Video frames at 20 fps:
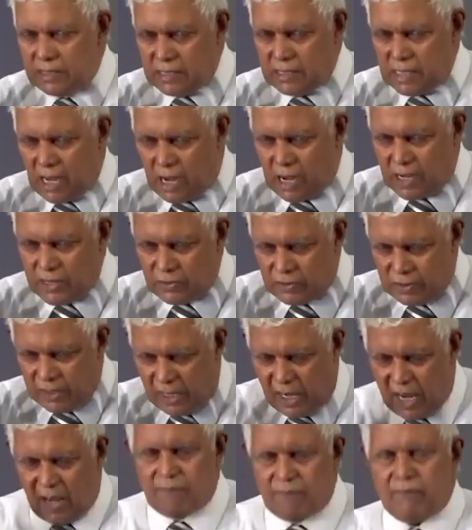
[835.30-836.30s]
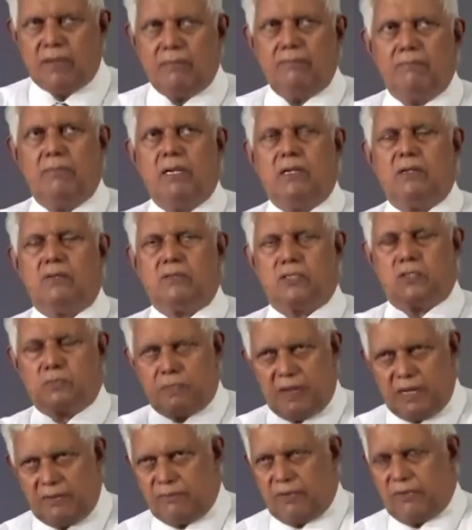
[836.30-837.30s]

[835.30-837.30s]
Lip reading: are you allowing me to spend for